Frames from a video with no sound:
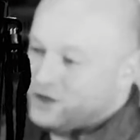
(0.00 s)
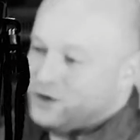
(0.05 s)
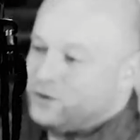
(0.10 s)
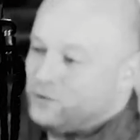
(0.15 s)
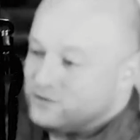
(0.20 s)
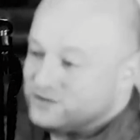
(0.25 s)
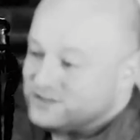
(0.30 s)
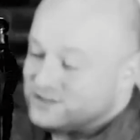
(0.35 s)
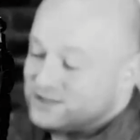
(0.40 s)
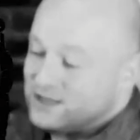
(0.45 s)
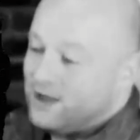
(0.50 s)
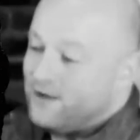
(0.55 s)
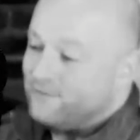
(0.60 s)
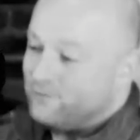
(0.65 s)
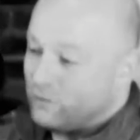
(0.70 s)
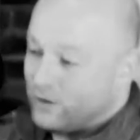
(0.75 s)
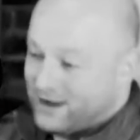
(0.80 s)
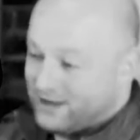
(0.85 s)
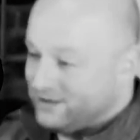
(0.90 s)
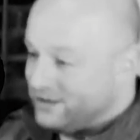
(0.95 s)
use
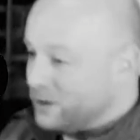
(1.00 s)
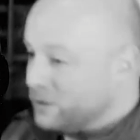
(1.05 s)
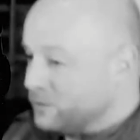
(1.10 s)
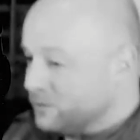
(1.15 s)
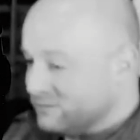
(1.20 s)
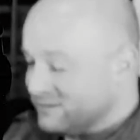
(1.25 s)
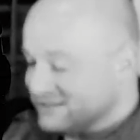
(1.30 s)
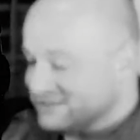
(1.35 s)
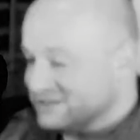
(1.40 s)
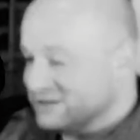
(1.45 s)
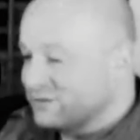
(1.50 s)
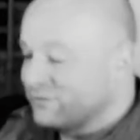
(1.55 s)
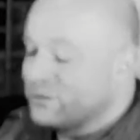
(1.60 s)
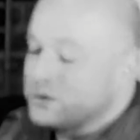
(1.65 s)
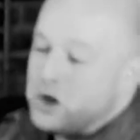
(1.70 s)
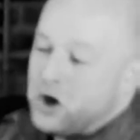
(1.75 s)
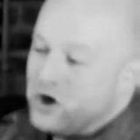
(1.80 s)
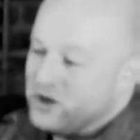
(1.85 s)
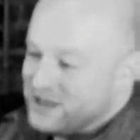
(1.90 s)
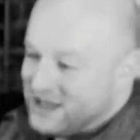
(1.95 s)
for a local business,
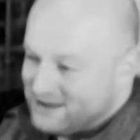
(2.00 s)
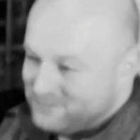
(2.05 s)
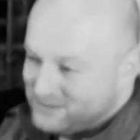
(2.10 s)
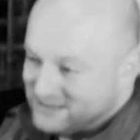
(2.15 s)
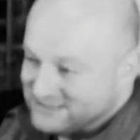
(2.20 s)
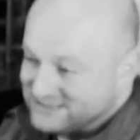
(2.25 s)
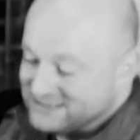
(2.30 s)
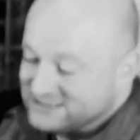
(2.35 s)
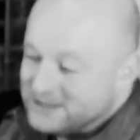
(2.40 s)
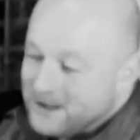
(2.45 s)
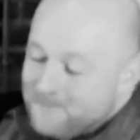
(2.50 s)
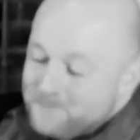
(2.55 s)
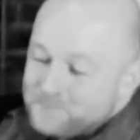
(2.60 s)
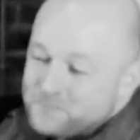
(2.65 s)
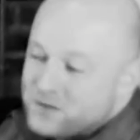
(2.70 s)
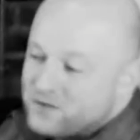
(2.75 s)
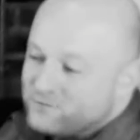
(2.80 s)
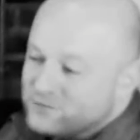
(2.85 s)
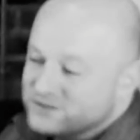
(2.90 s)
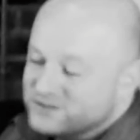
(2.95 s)
for an online business,
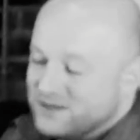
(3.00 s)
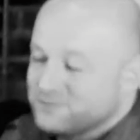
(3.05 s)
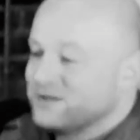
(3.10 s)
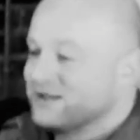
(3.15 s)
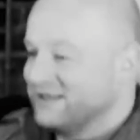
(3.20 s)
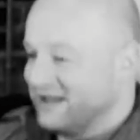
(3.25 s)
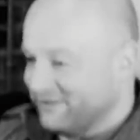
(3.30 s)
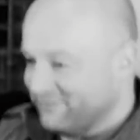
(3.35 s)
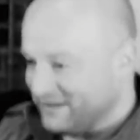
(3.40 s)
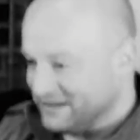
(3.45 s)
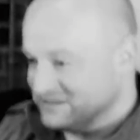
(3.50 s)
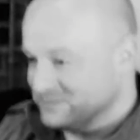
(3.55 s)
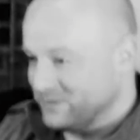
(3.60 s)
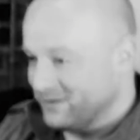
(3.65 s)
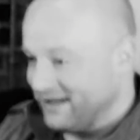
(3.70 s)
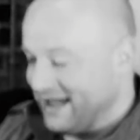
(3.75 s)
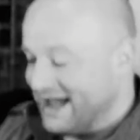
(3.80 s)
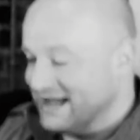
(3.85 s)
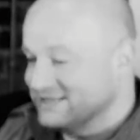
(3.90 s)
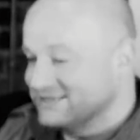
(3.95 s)
for something like
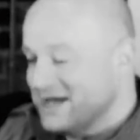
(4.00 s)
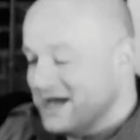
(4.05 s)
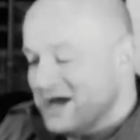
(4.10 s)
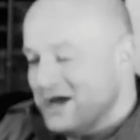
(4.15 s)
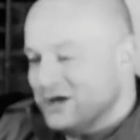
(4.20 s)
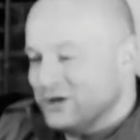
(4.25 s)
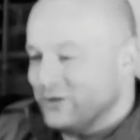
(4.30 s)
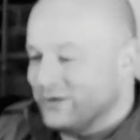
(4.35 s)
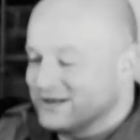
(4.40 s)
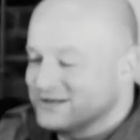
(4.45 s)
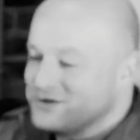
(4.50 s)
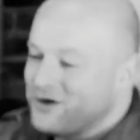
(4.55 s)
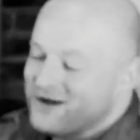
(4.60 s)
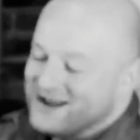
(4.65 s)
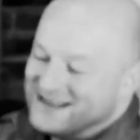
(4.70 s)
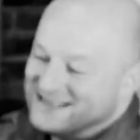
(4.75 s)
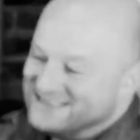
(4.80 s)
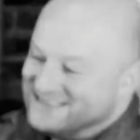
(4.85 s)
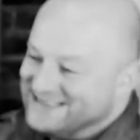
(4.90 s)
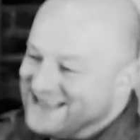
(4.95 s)
Facebook ads. You can
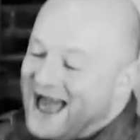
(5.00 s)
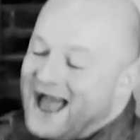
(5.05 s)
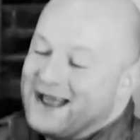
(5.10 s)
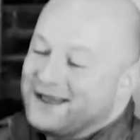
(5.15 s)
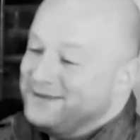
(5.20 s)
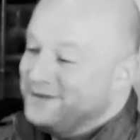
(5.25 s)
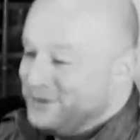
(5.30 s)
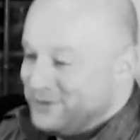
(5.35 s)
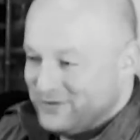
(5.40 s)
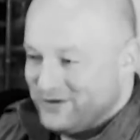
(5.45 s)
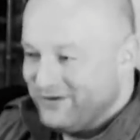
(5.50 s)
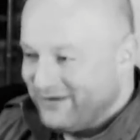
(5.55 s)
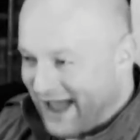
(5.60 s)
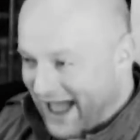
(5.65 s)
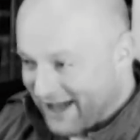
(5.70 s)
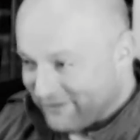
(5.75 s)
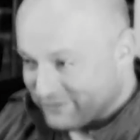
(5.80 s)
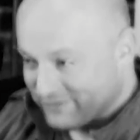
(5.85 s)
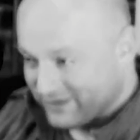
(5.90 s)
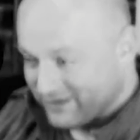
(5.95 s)
target exactly who you're
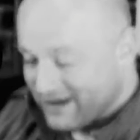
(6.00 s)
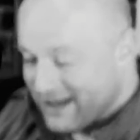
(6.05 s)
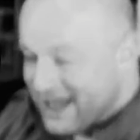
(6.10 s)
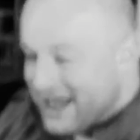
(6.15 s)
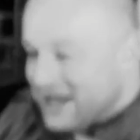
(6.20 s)
after.